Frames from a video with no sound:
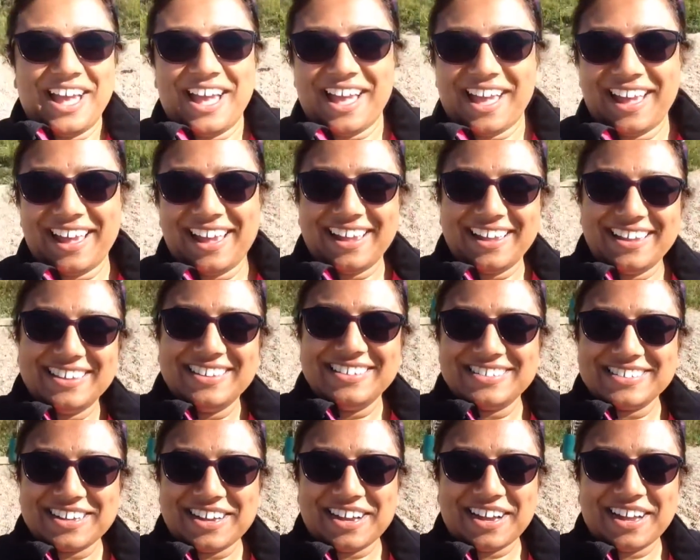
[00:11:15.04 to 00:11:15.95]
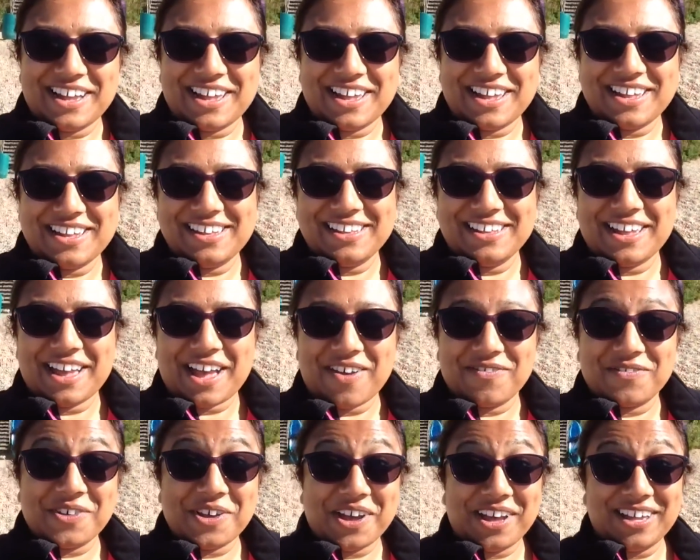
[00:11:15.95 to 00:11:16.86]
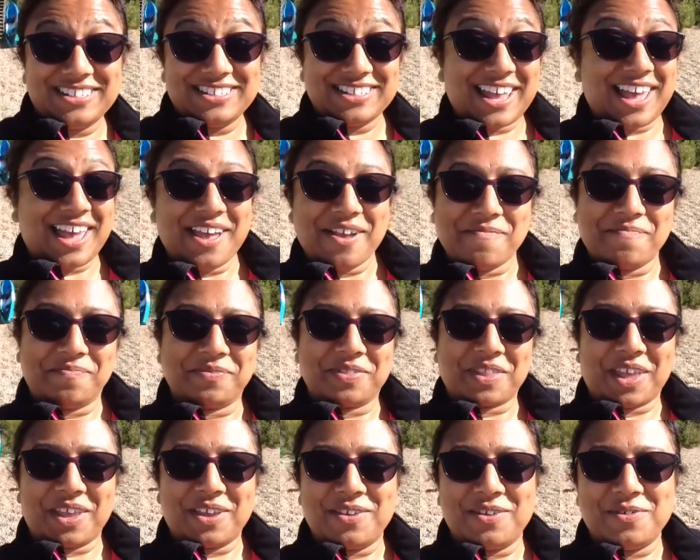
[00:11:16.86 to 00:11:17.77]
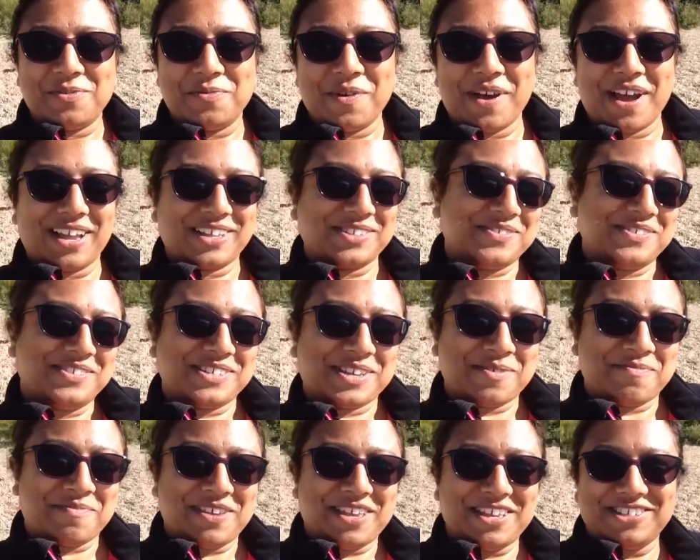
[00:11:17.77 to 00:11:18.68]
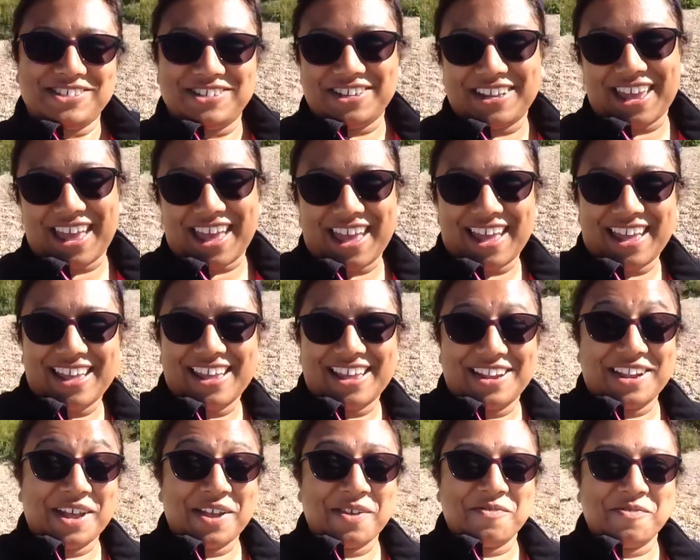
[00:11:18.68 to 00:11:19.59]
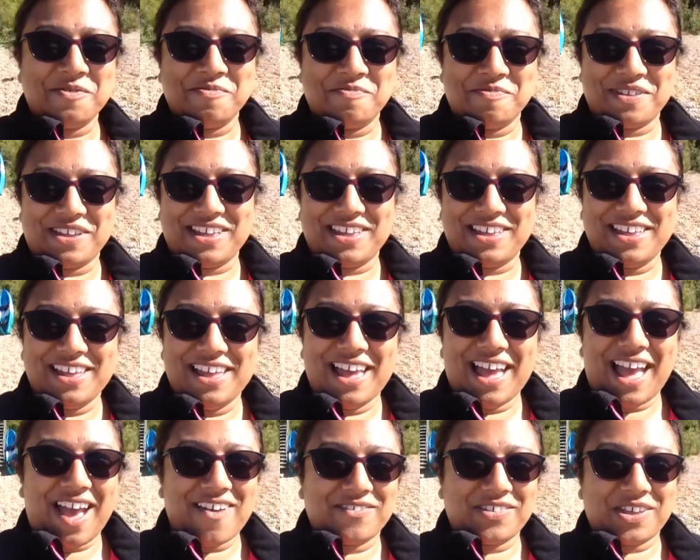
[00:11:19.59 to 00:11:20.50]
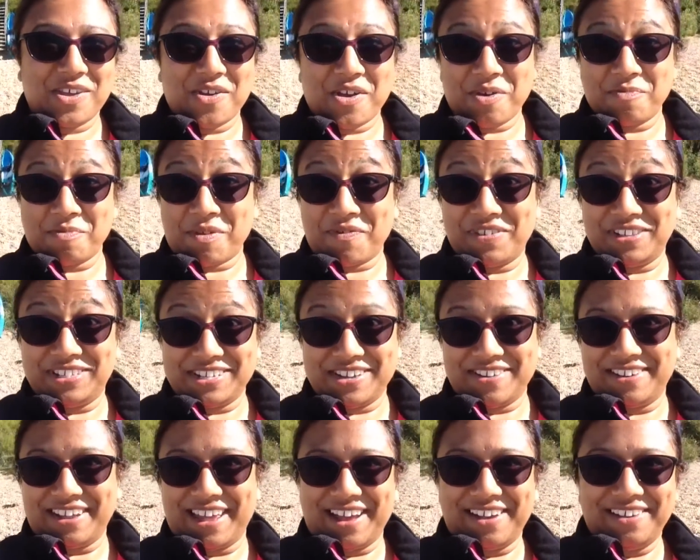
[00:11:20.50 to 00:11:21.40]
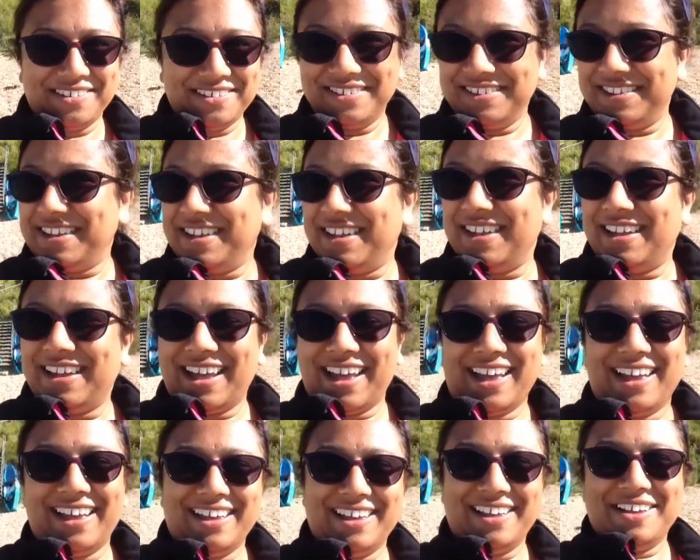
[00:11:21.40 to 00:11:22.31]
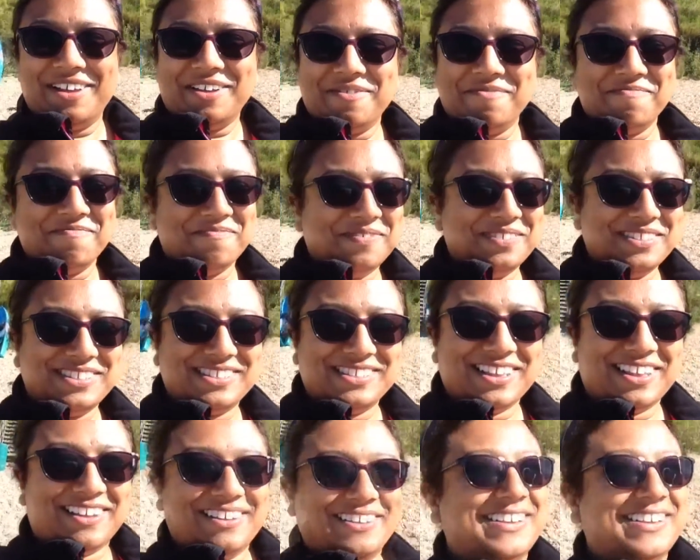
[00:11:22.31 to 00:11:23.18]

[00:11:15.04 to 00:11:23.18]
And I have got Adette, who works with Diabetes UK, and I will be having her on my video now. So,